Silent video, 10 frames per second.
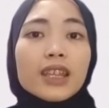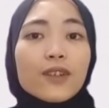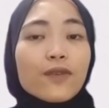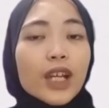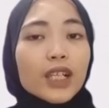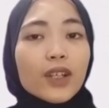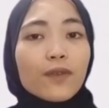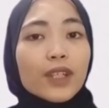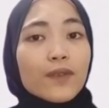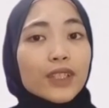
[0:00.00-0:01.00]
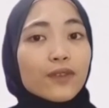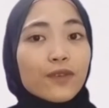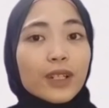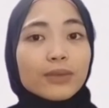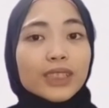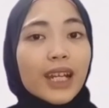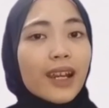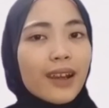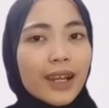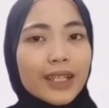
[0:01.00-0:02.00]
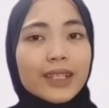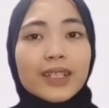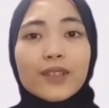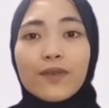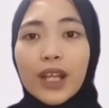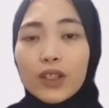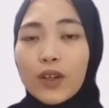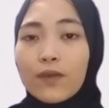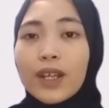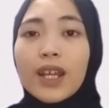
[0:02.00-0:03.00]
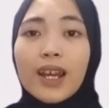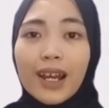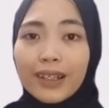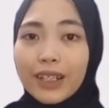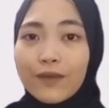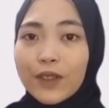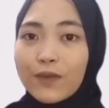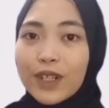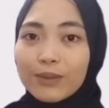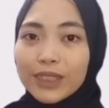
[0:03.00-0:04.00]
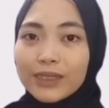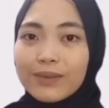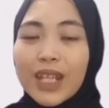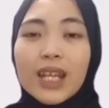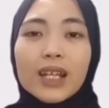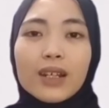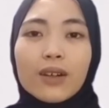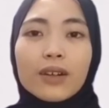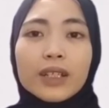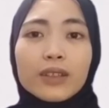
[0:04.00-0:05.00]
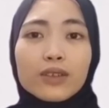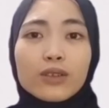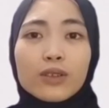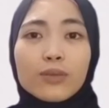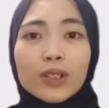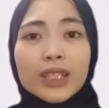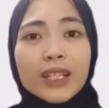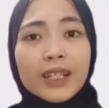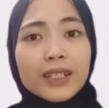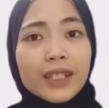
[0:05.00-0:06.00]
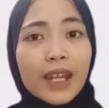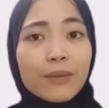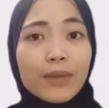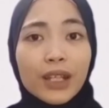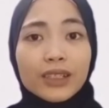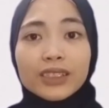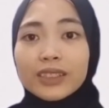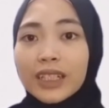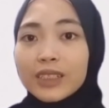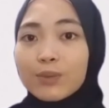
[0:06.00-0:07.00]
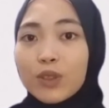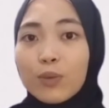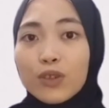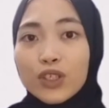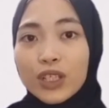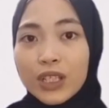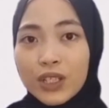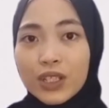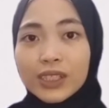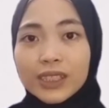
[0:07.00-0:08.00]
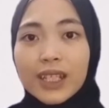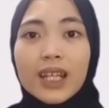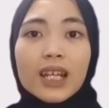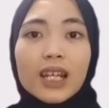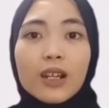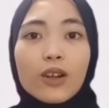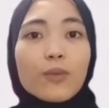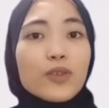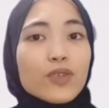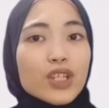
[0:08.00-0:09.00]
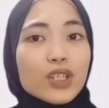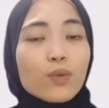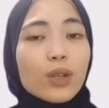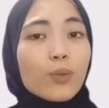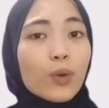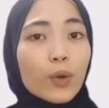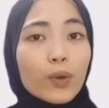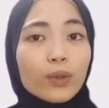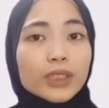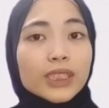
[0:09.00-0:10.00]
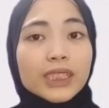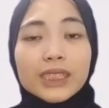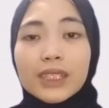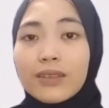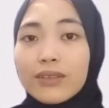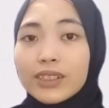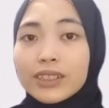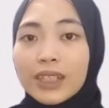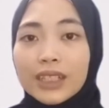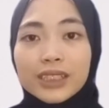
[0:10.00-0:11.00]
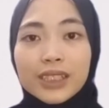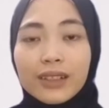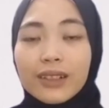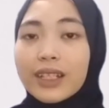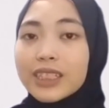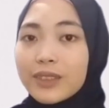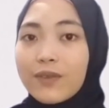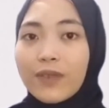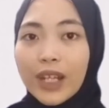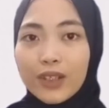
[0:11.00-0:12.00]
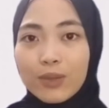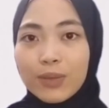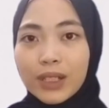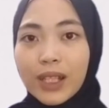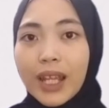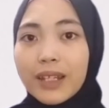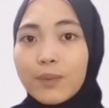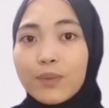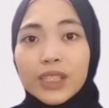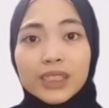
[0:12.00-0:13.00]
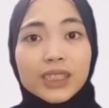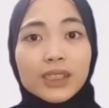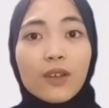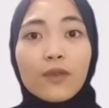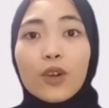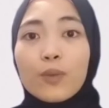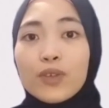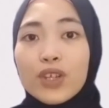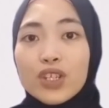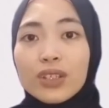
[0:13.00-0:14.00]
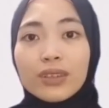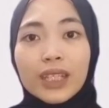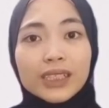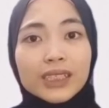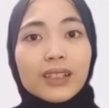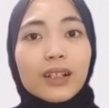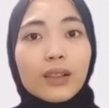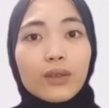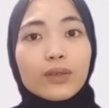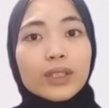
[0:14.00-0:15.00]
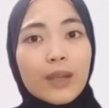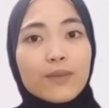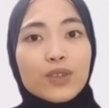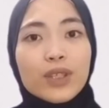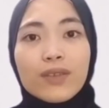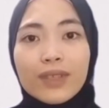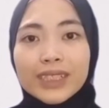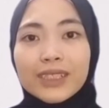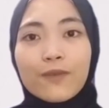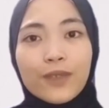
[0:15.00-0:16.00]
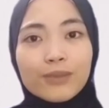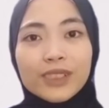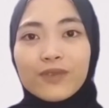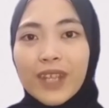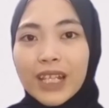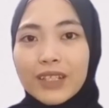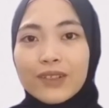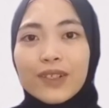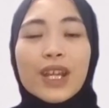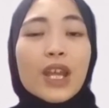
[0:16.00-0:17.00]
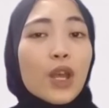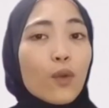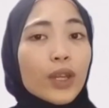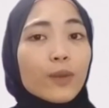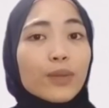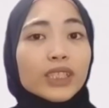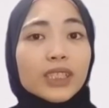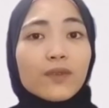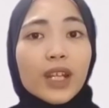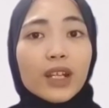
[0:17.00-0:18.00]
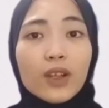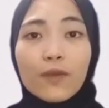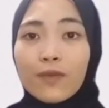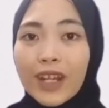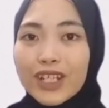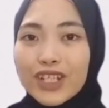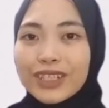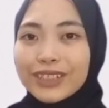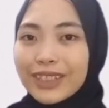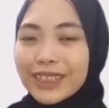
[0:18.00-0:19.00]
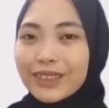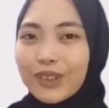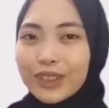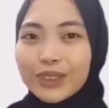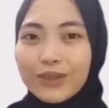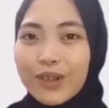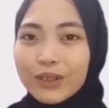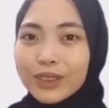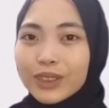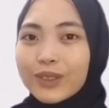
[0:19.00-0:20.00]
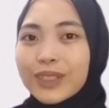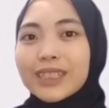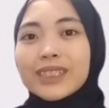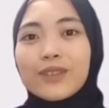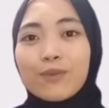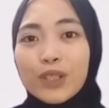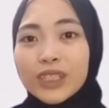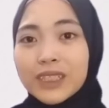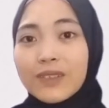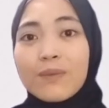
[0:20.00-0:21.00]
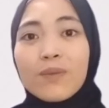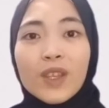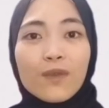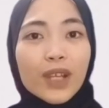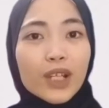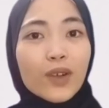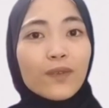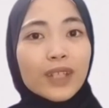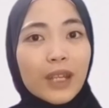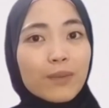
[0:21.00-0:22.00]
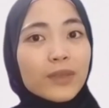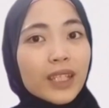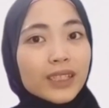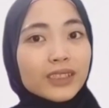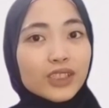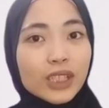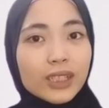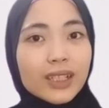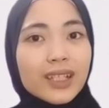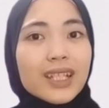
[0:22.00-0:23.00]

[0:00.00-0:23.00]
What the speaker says: The value of levered firms are higher than the value of unlevered firms. According to Montigany and Miller's tax propositions, a corporation will borrow since the interest tax sale is valuable and the presence of corporation tax allows debt to increase a firm's value. When the present value of financial distress cost grows, so does the present value of debt tax shield.